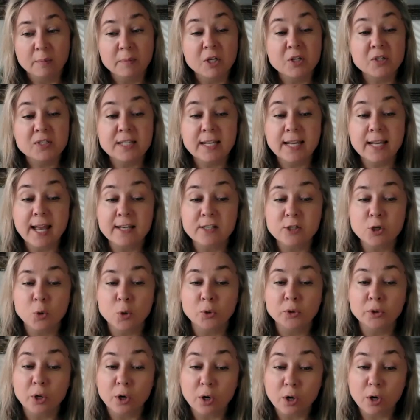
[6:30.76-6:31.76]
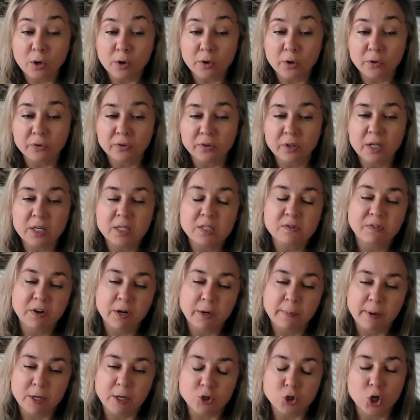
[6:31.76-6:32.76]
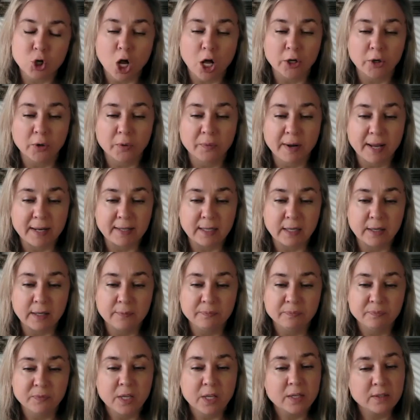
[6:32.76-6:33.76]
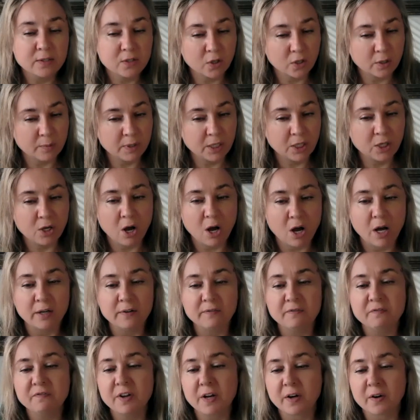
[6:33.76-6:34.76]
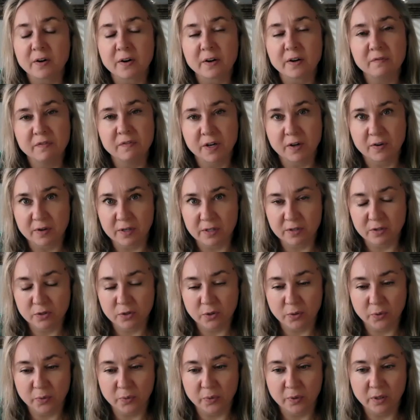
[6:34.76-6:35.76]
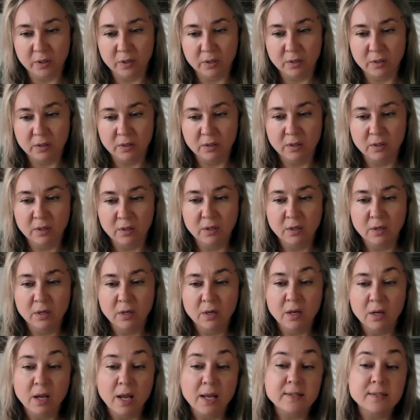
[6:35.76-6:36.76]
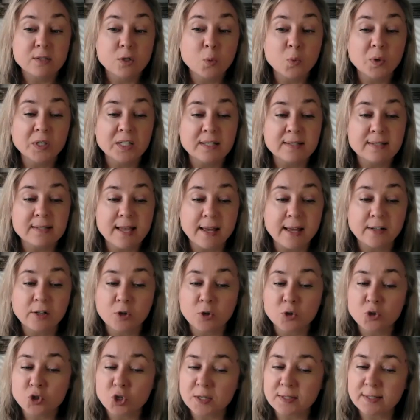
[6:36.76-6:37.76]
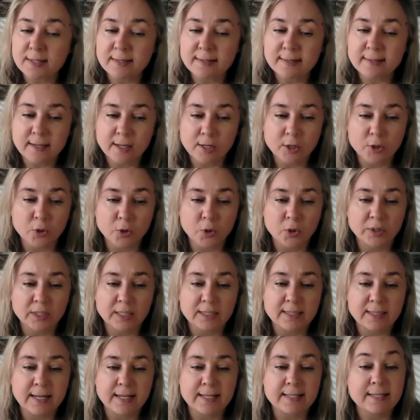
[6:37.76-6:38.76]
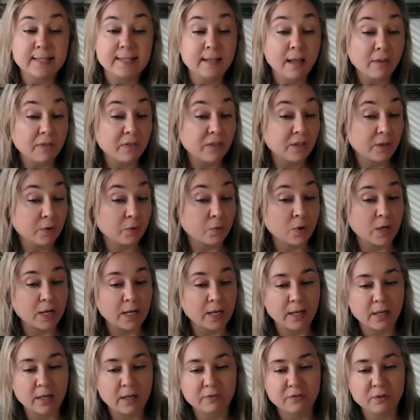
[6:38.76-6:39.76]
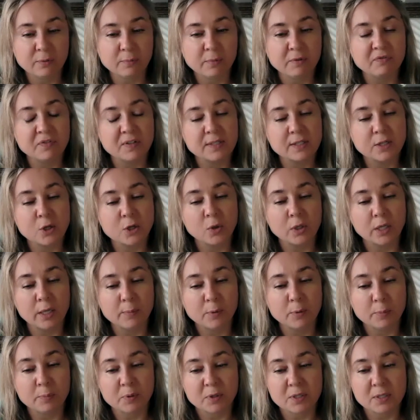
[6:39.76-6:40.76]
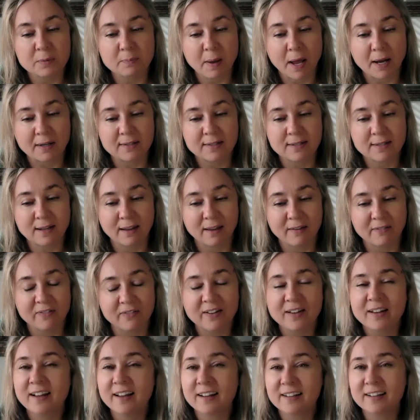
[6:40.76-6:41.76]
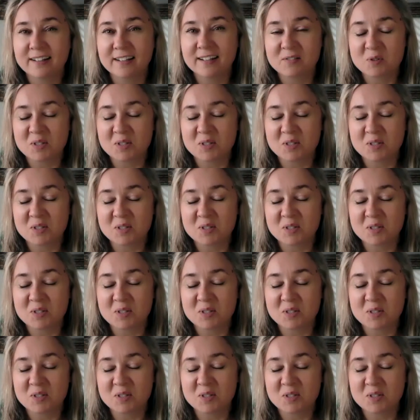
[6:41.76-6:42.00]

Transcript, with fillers: Because again, the old Earth is very much gone already. It's going to be gone very, very soon. And so we decided on just a signal that takes nothing really from a physical labor perspective. And